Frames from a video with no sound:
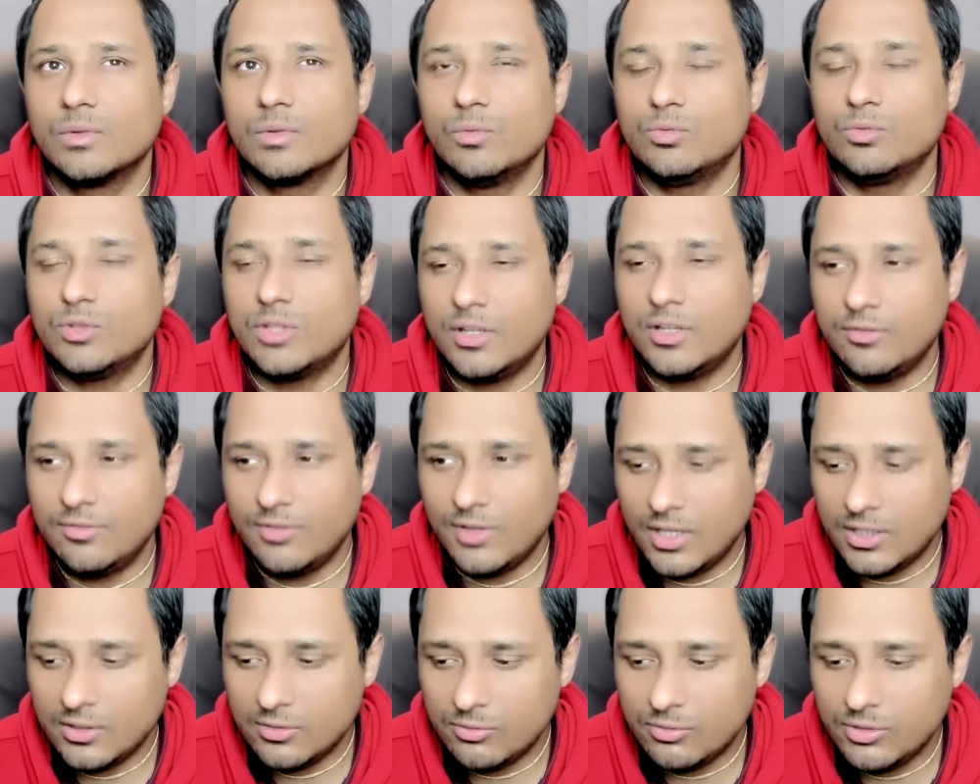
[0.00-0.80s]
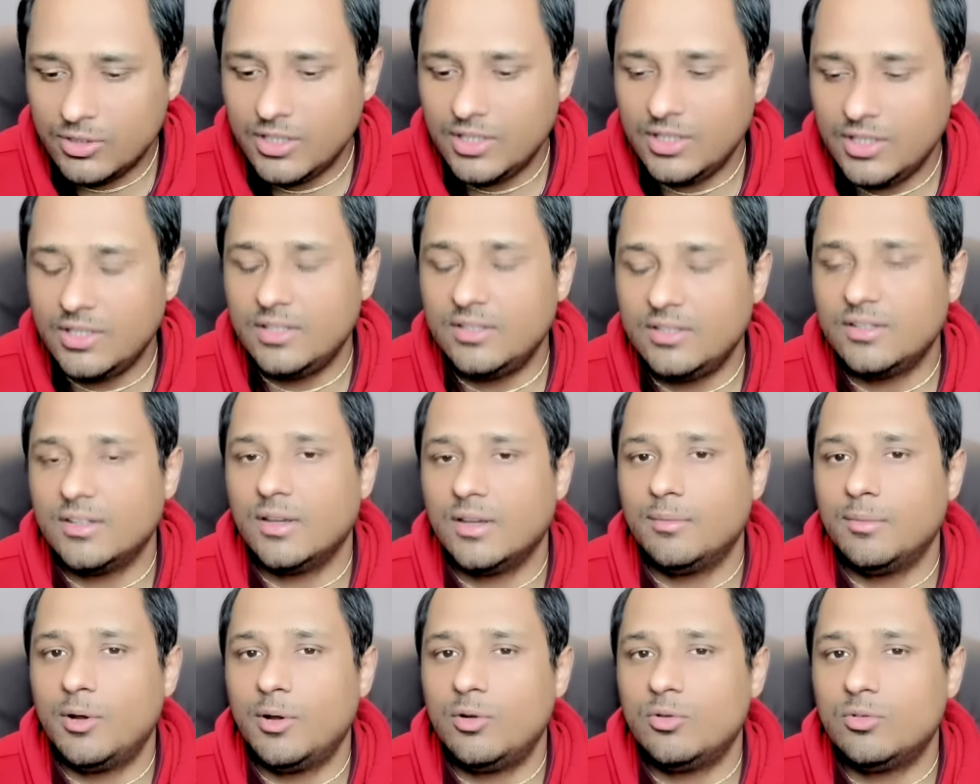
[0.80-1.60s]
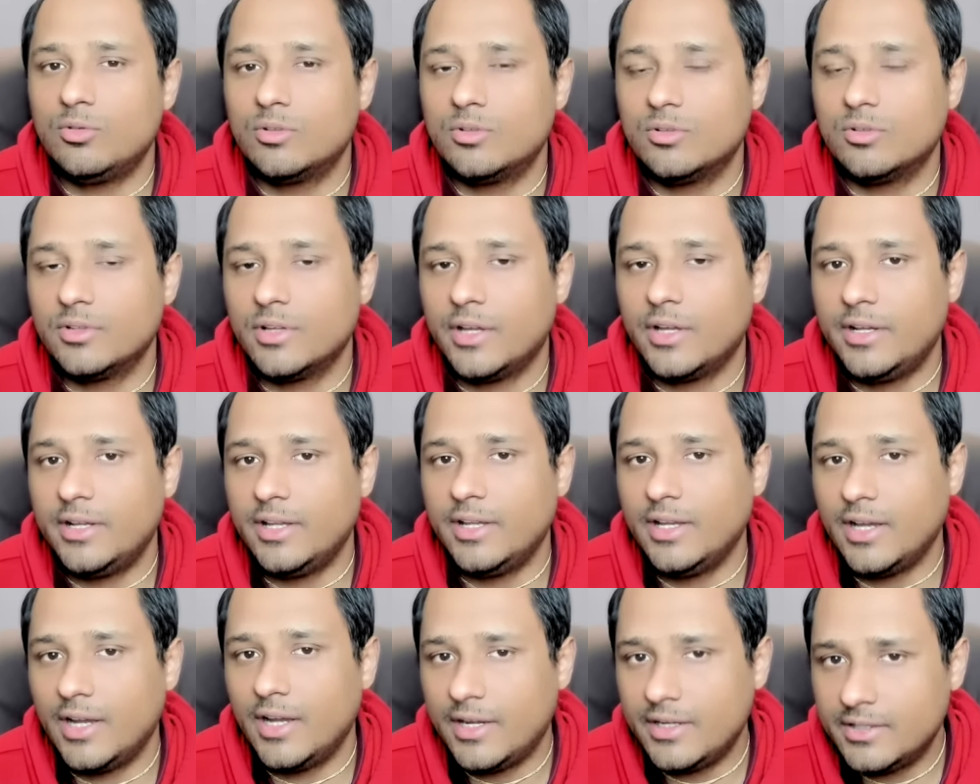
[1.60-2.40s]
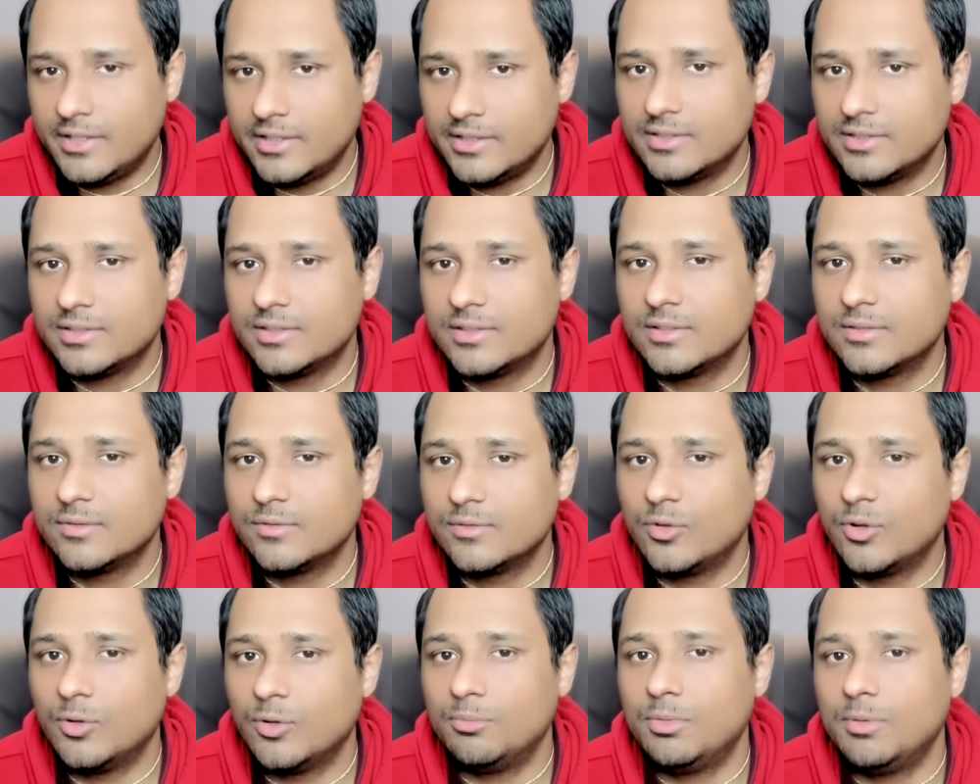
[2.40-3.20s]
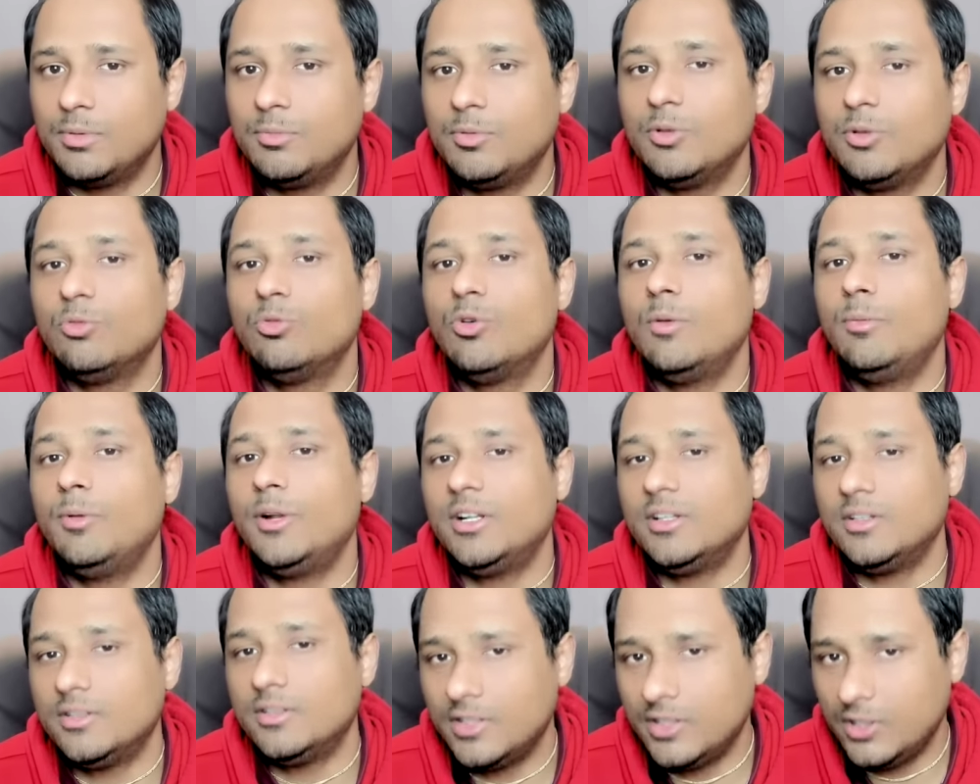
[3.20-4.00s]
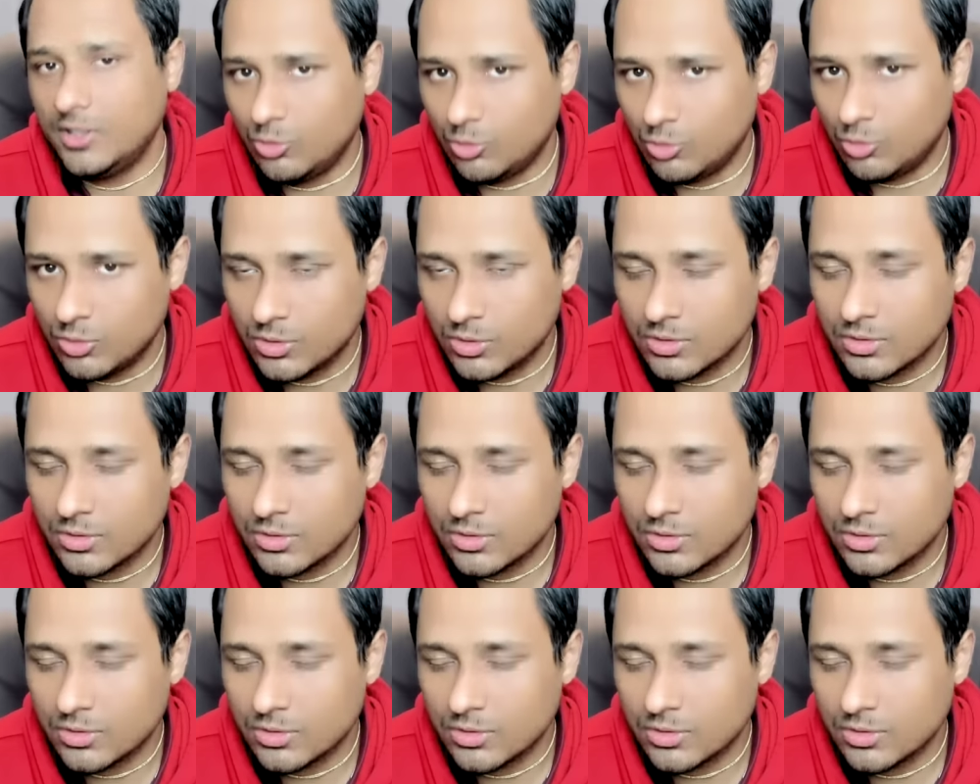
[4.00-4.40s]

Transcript: uttar falguni is about getting guidance from people who are better than you